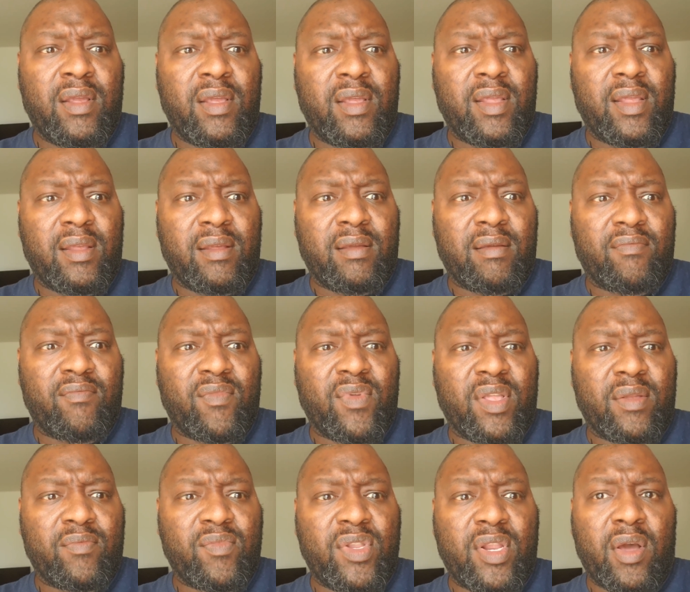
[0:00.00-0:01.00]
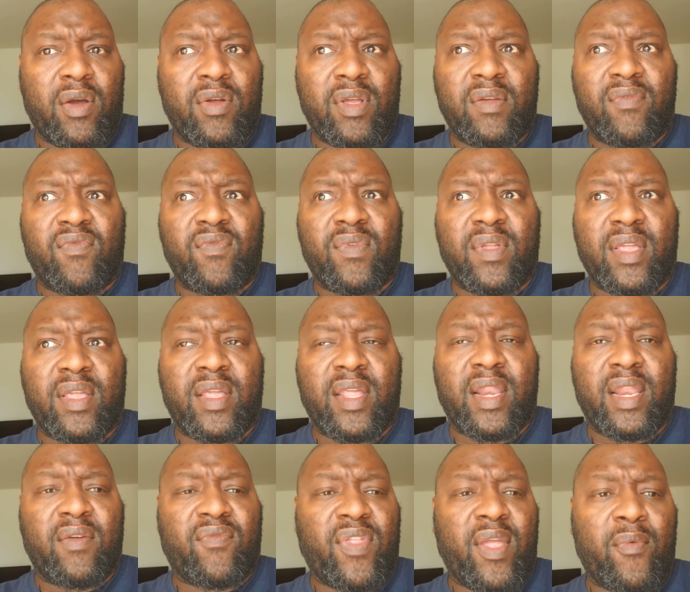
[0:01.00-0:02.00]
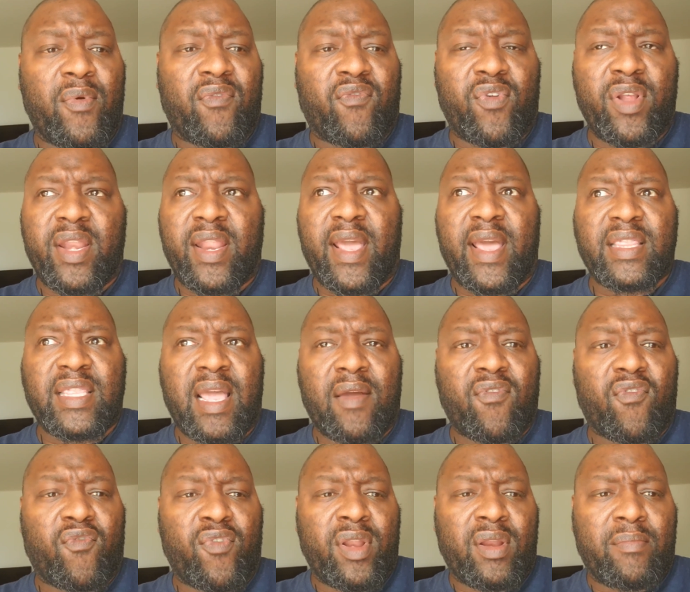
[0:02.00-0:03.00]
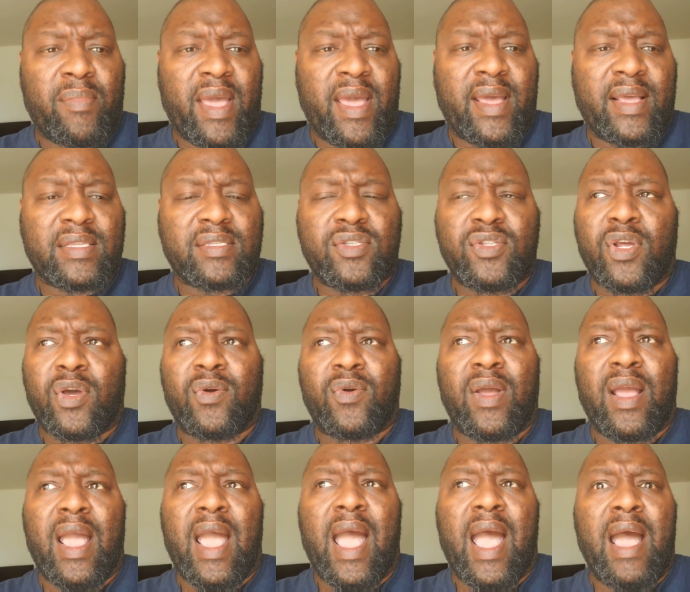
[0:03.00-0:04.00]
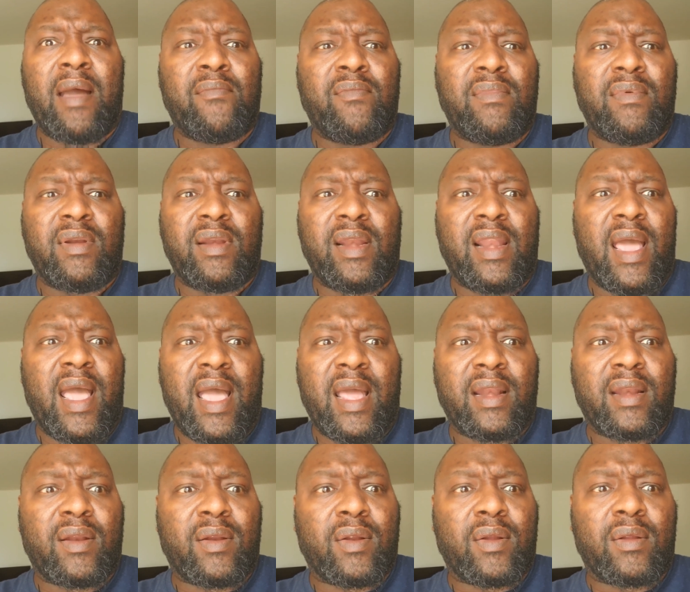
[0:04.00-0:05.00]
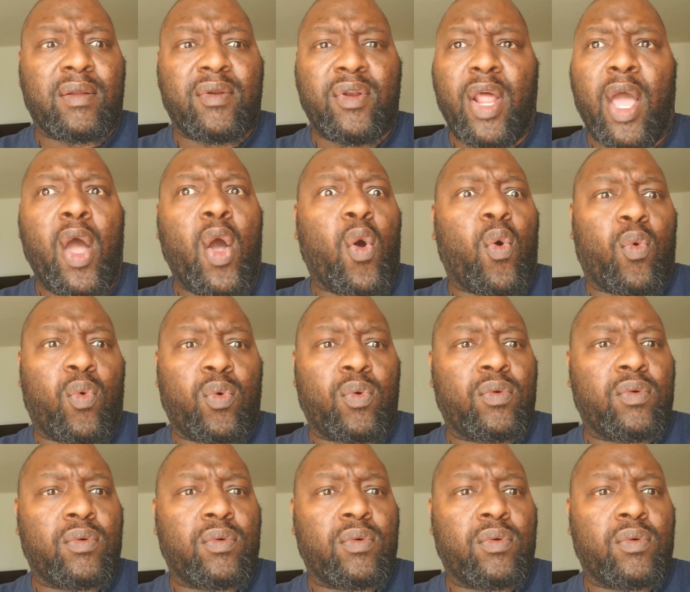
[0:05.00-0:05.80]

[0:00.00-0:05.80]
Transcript: If they were free, they had to have a freedom pass. I'm not, no,